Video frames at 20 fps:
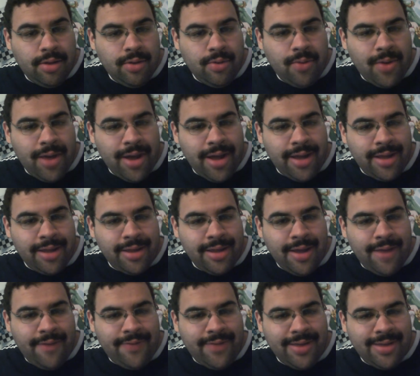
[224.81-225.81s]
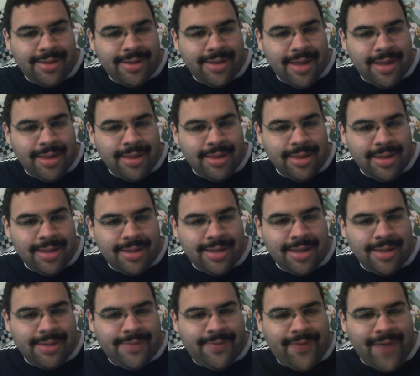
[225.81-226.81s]
wait, if this, and this
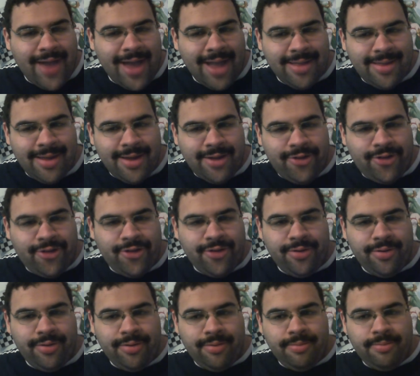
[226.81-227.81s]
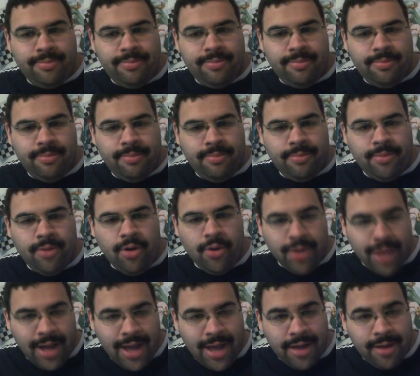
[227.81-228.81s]
is Vantage.
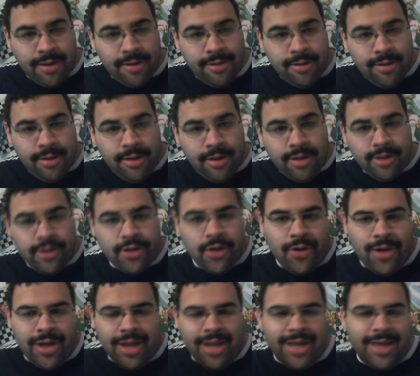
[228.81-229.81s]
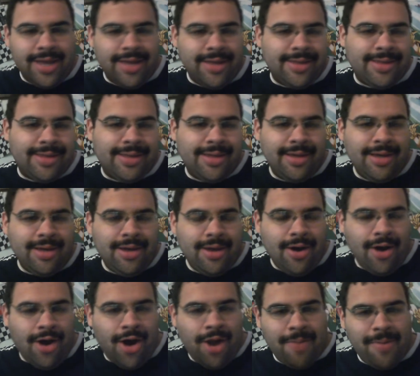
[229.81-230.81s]
Okay, so it is
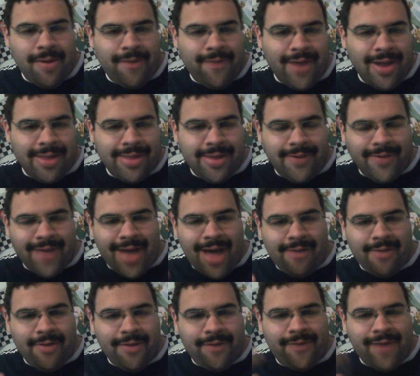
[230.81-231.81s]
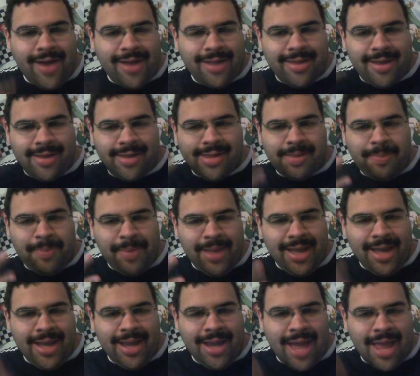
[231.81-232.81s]
armor effective, cavalry effective,
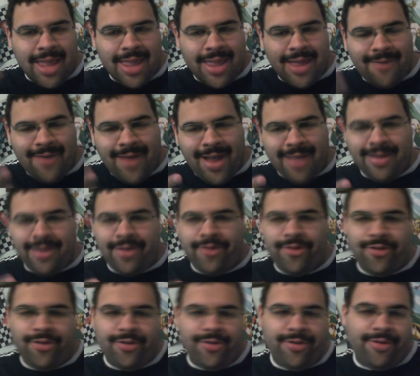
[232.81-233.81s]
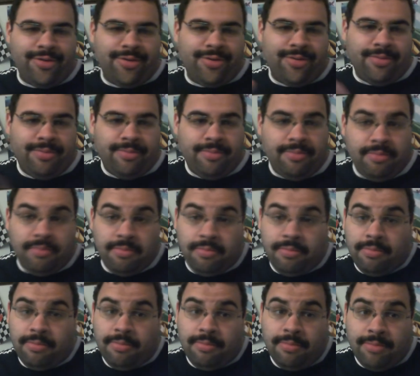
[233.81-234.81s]
speed, and then vantage.
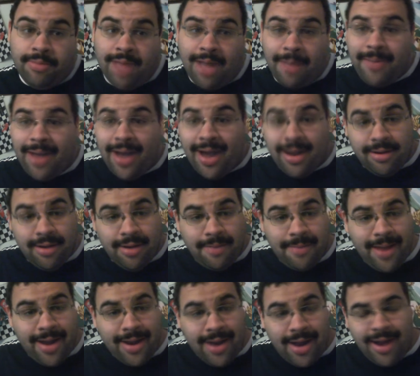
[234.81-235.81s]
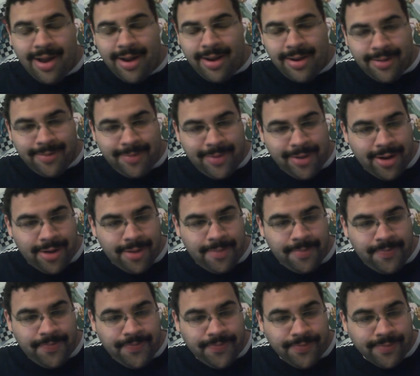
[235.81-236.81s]
Not bad, not bad. Not, that's pretty good.
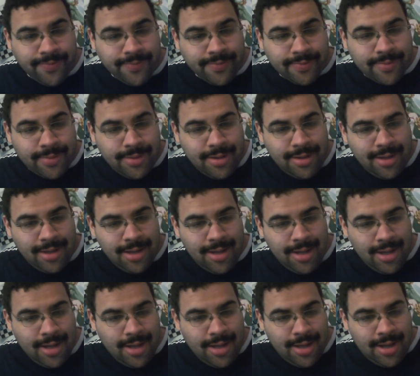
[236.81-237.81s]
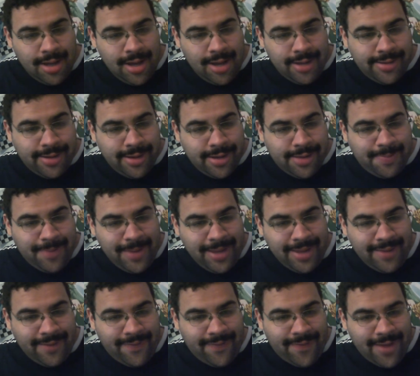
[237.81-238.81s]
Let's see.
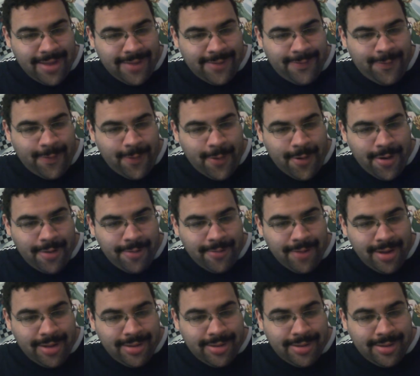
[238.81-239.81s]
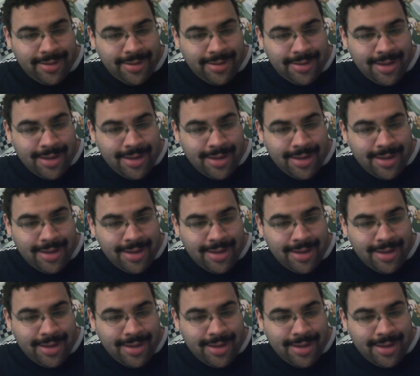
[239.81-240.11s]
Speed defense form grants